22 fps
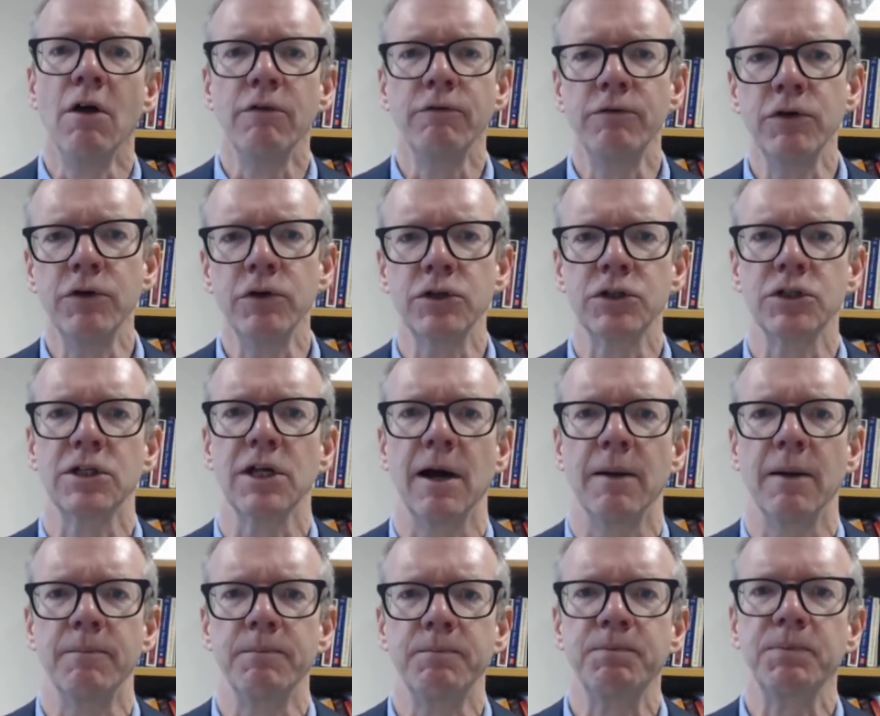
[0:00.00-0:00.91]
First
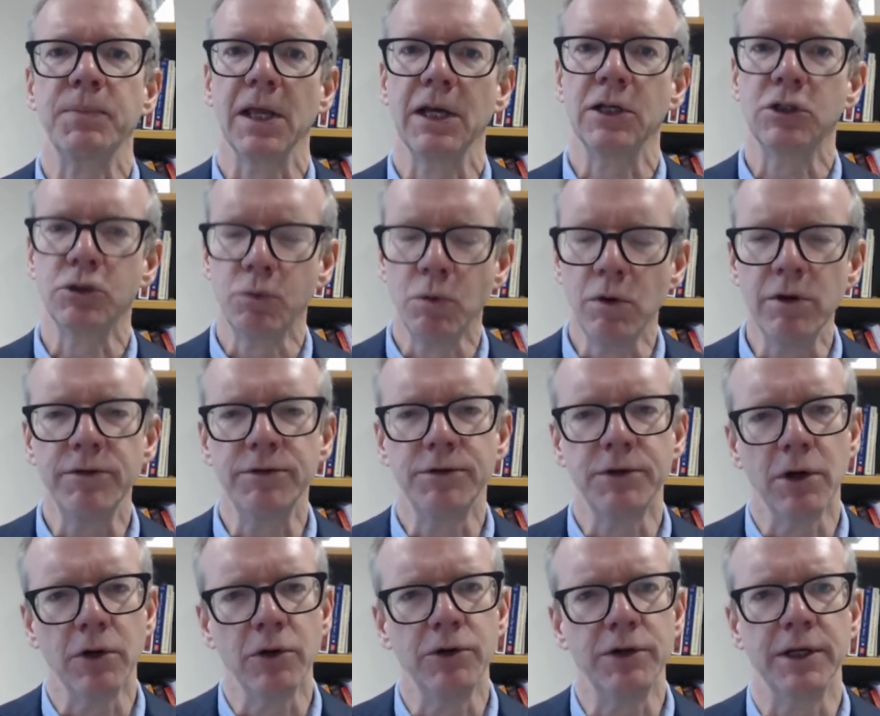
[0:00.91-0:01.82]
up, it's worth
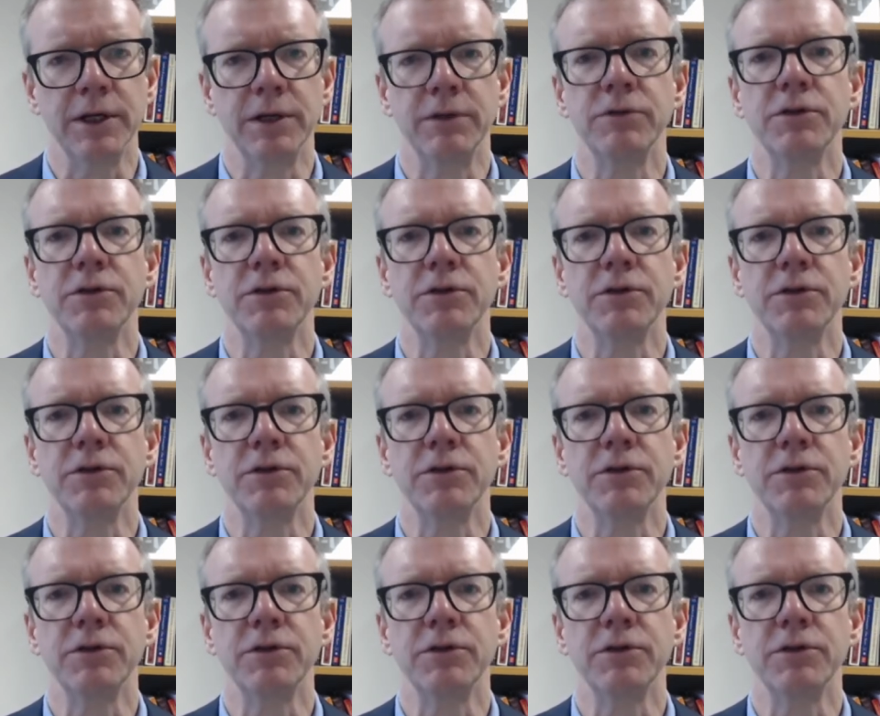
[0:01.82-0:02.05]
noting